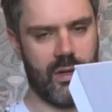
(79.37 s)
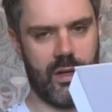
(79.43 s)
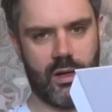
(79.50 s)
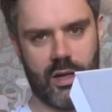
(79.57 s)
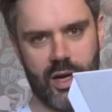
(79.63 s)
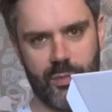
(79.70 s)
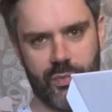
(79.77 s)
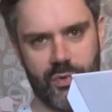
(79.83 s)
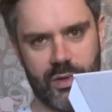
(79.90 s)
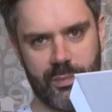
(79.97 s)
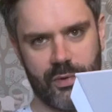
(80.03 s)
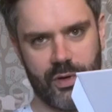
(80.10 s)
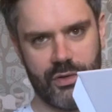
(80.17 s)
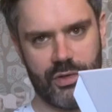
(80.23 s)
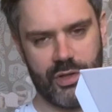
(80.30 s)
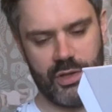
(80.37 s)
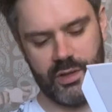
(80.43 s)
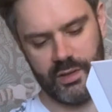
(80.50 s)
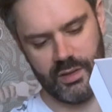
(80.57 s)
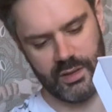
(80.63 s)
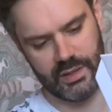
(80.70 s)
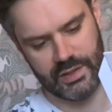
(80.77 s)
cardboard approach,
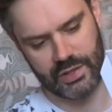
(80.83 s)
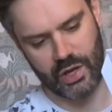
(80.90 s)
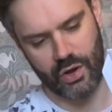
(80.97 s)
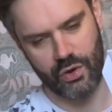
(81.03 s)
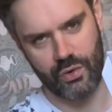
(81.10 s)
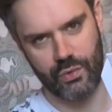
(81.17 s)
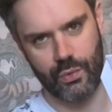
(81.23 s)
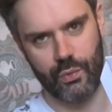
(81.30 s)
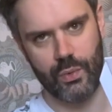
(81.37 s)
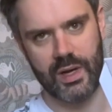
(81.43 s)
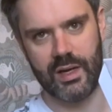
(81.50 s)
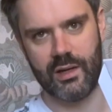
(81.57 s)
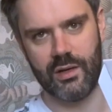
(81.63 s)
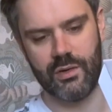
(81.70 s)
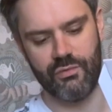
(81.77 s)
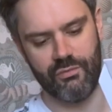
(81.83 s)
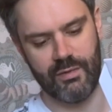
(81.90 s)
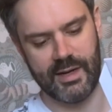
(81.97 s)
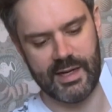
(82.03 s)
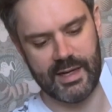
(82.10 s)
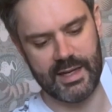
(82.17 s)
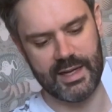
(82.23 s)
so we can
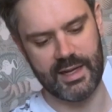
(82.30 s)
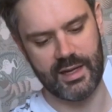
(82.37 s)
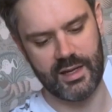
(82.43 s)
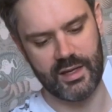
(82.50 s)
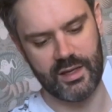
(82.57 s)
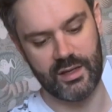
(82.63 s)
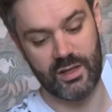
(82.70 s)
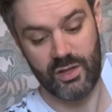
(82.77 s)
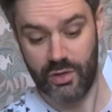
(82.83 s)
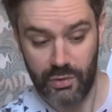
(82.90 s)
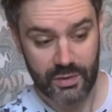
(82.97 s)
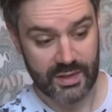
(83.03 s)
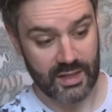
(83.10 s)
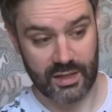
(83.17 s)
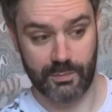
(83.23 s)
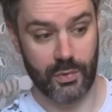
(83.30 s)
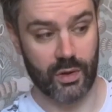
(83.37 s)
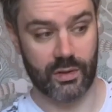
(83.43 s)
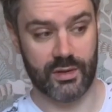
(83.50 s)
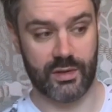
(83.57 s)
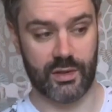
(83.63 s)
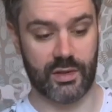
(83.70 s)
really use this
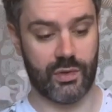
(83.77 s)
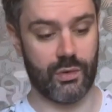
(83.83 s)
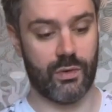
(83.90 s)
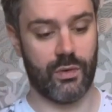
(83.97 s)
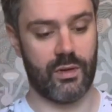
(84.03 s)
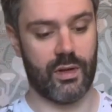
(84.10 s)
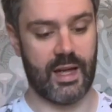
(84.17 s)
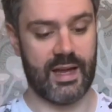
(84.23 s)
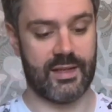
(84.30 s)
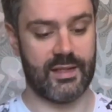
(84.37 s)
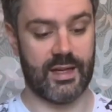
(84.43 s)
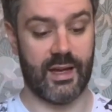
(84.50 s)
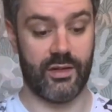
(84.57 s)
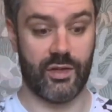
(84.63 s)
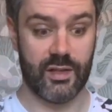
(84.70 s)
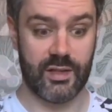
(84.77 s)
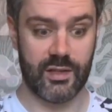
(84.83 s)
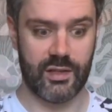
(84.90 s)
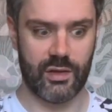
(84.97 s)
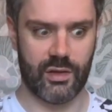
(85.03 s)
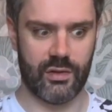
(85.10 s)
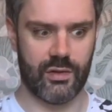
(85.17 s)
box to store the headset, just as
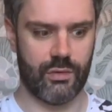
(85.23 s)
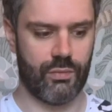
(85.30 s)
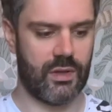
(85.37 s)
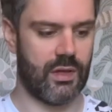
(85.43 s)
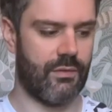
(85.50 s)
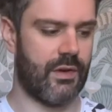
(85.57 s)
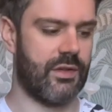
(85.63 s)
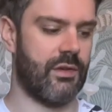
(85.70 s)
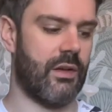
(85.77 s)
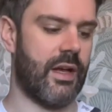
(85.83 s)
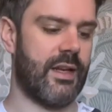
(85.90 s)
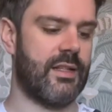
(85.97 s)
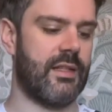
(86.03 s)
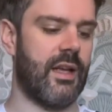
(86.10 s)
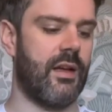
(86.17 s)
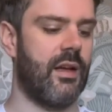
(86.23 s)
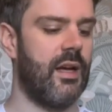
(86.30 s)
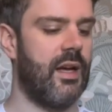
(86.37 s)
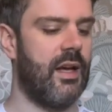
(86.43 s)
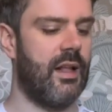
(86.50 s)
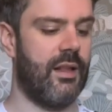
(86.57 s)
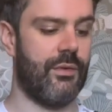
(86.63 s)
you could do with the original headset.
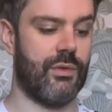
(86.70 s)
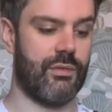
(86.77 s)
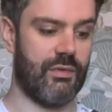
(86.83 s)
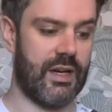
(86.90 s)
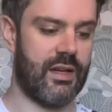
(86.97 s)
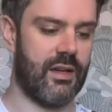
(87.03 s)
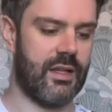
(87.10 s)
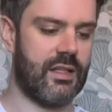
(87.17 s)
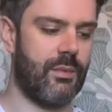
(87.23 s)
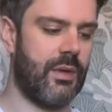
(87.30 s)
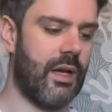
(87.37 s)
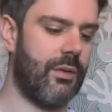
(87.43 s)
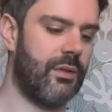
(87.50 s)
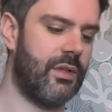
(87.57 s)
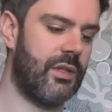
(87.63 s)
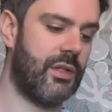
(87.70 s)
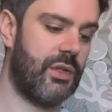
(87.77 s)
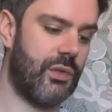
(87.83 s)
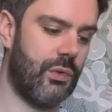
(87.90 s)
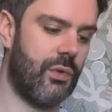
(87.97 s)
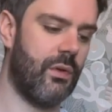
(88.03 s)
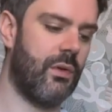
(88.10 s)
It was really nice to be able to
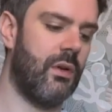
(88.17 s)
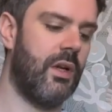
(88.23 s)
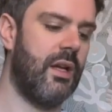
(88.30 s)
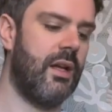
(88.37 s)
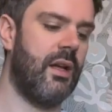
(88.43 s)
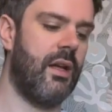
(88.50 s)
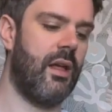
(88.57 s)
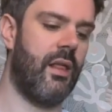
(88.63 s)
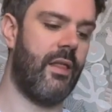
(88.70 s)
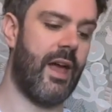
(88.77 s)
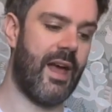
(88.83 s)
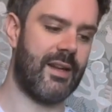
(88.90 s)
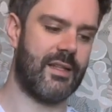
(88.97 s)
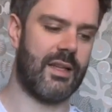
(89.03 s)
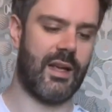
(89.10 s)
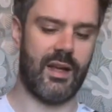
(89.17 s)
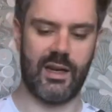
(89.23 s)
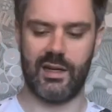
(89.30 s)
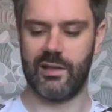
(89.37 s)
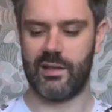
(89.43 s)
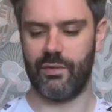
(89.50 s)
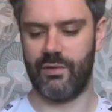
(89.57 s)
store the headset in
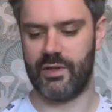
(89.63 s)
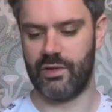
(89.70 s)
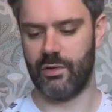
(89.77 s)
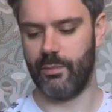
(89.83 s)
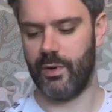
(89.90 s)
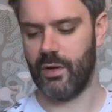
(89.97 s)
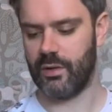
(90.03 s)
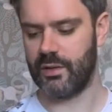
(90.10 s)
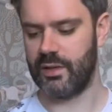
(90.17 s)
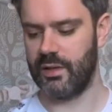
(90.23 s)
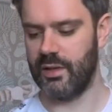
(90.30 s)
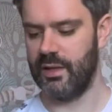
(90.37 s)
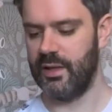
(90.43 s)
its original box.